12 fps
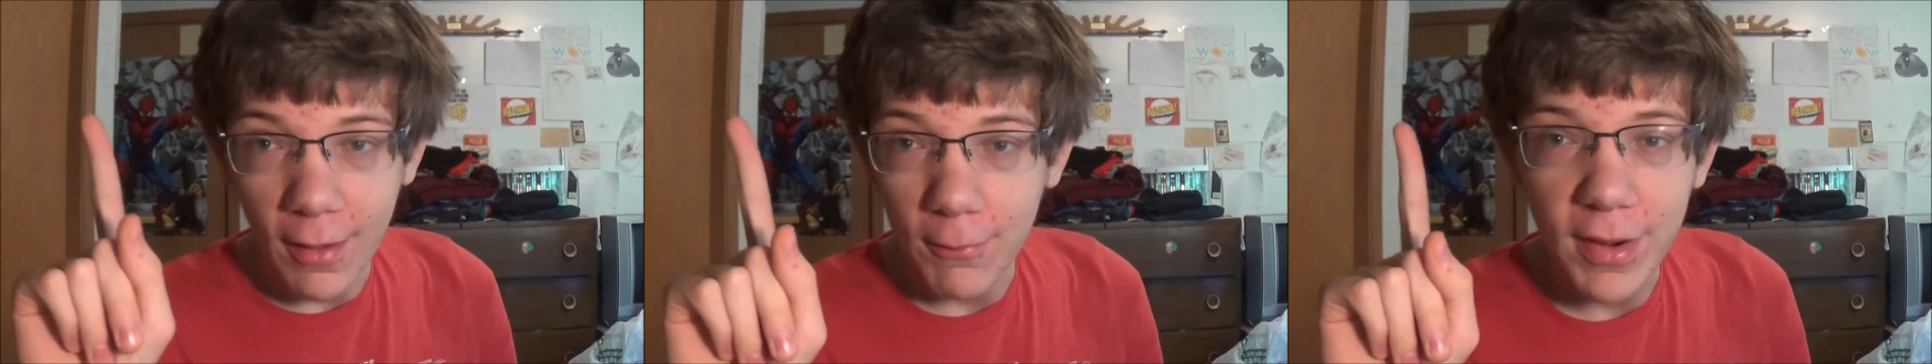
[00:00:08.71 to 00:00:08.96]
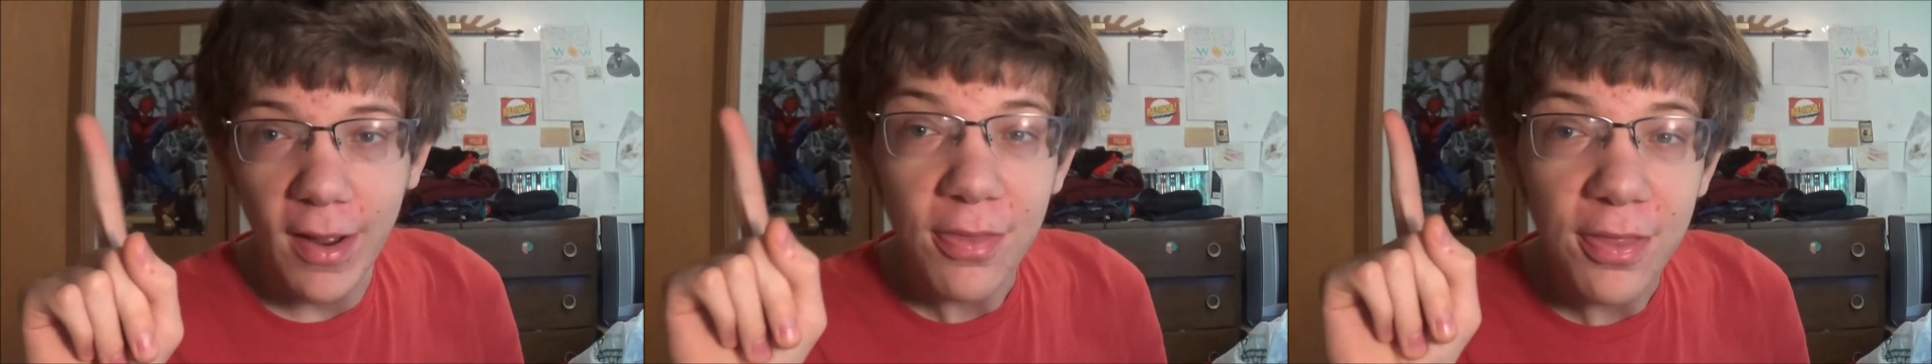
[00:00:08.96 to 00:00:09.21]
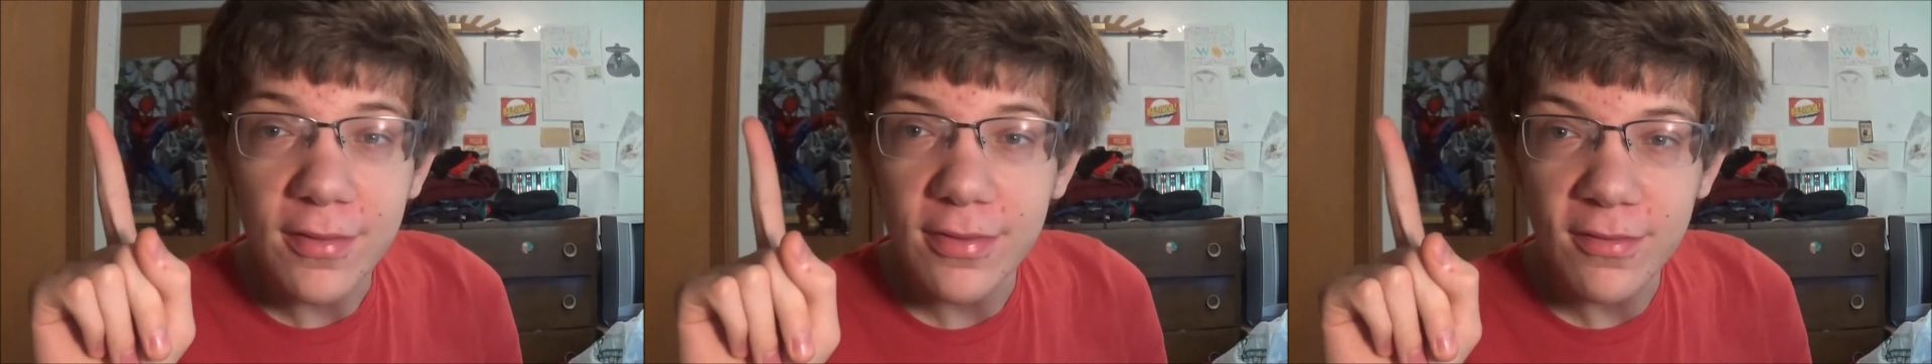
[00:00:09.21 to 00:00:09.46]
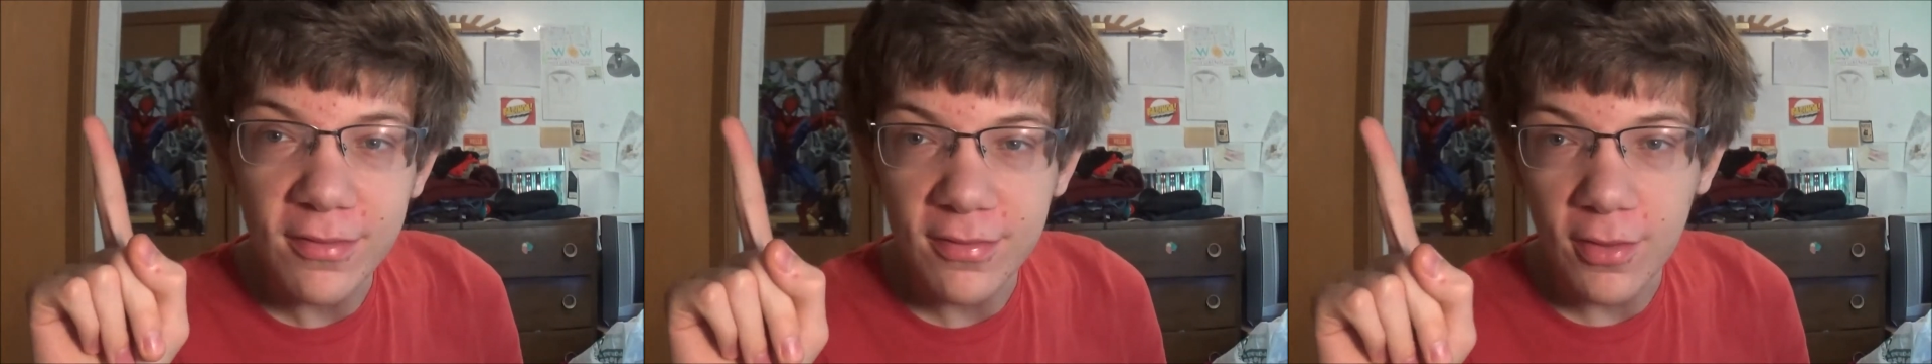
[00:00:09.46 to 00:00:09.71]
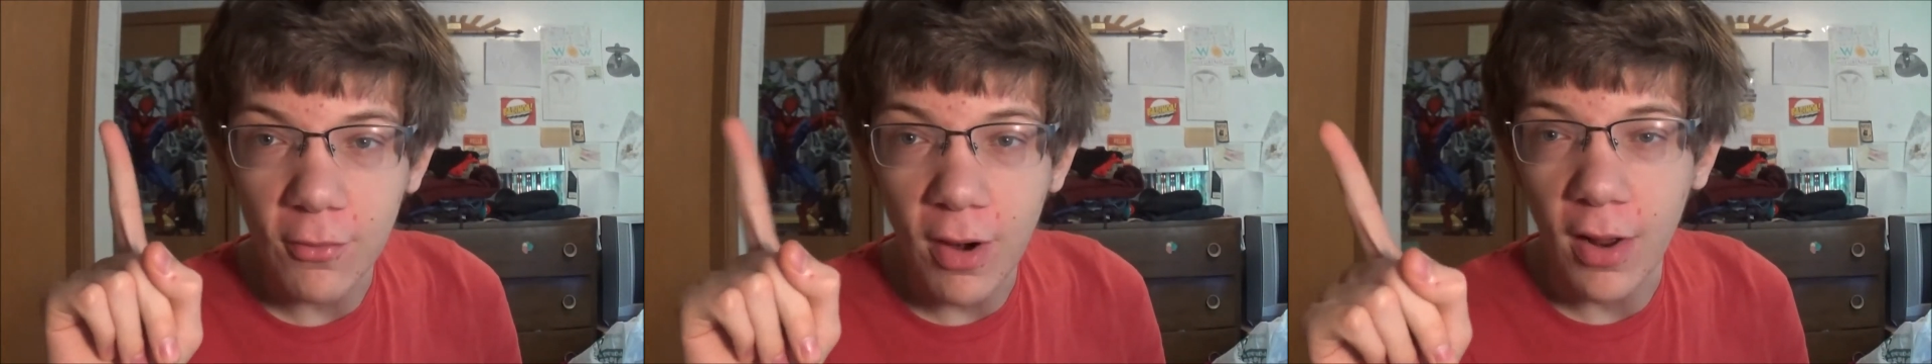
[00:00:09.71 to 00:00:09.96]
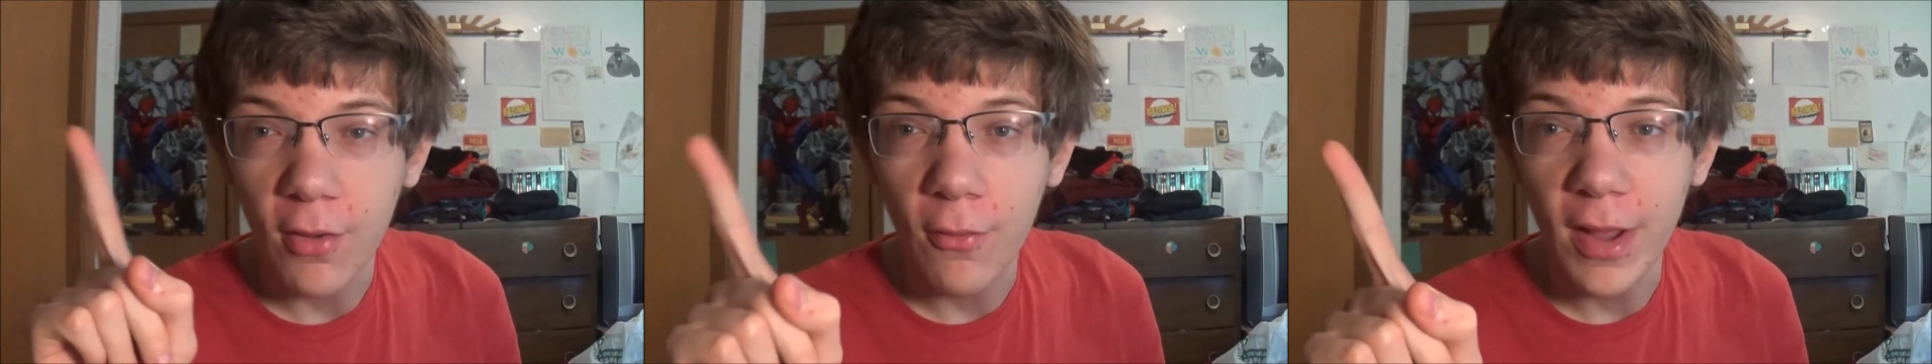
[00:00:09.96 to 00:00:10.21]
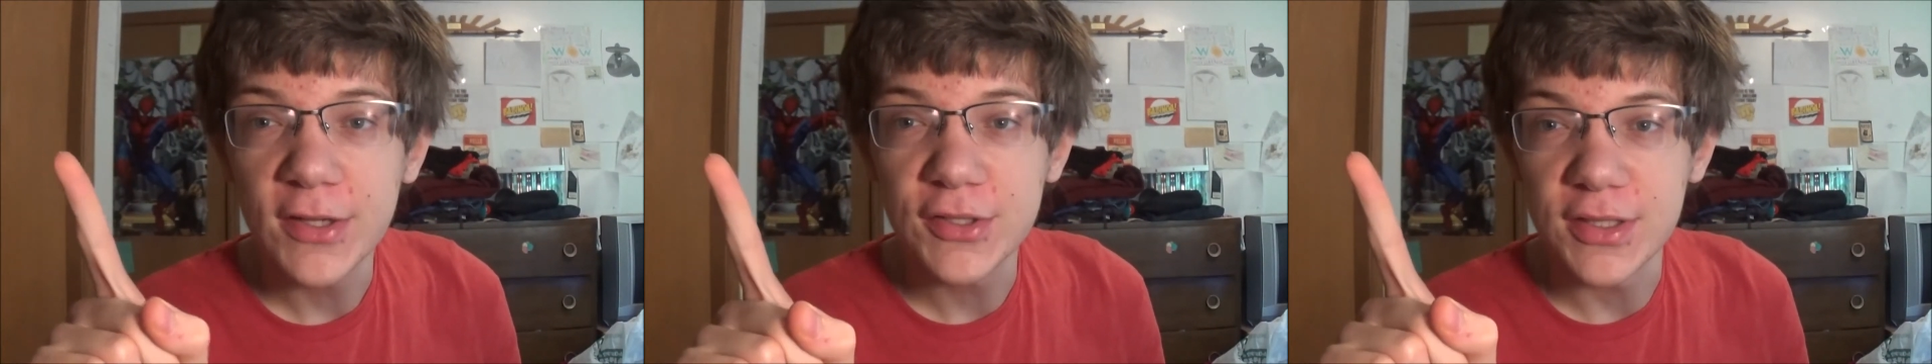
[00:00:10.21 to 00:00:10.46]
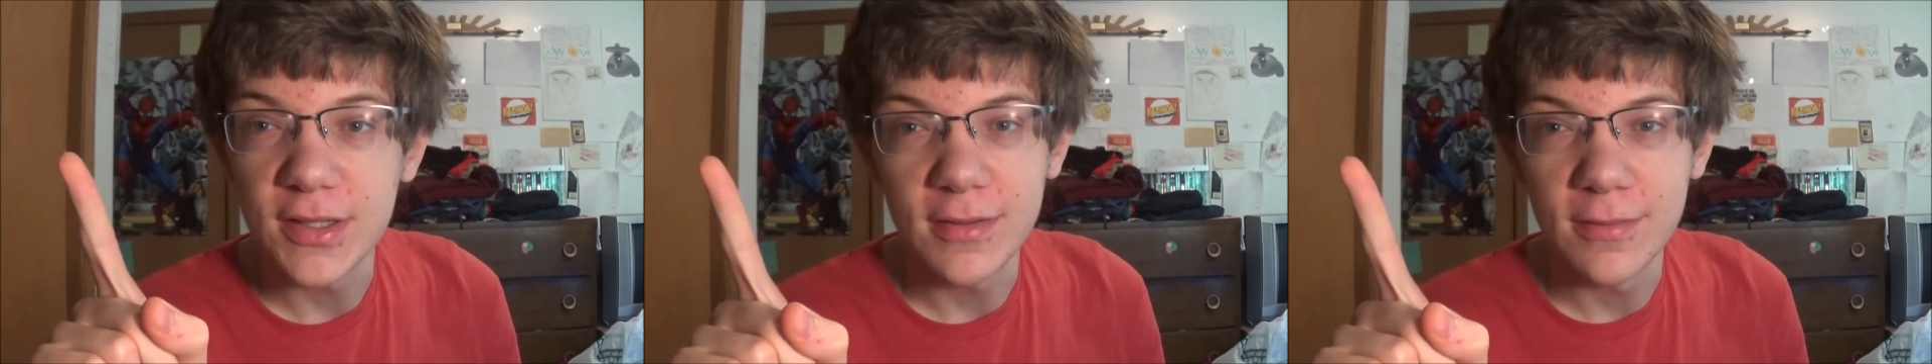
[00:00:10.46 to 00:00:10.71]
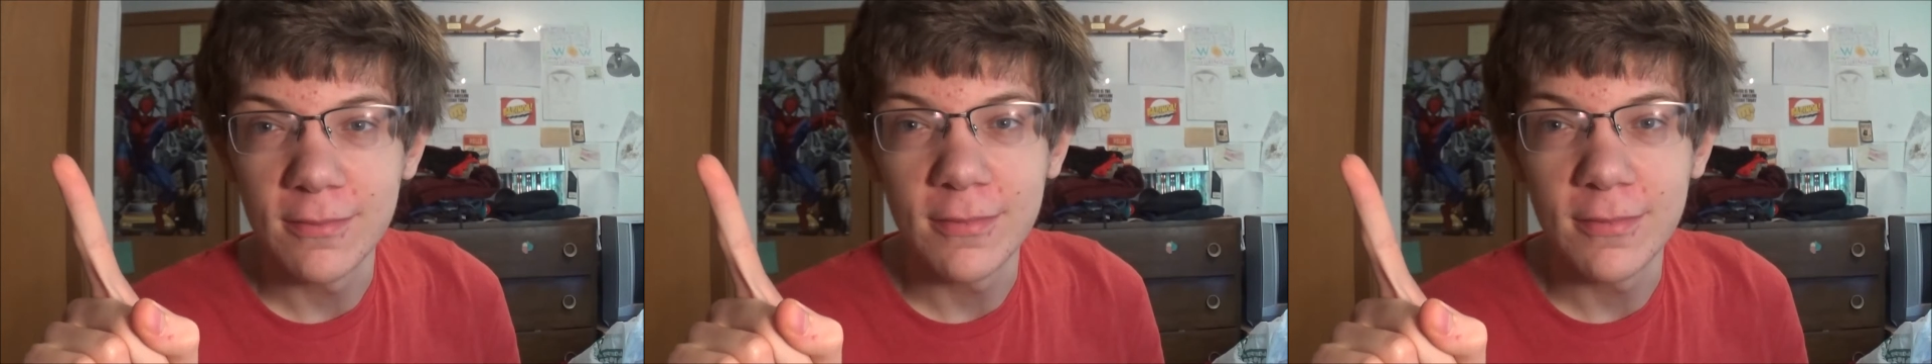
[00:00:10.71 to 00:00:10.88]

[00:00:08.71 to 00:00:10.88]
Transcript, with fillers: But I think this is the wrong question.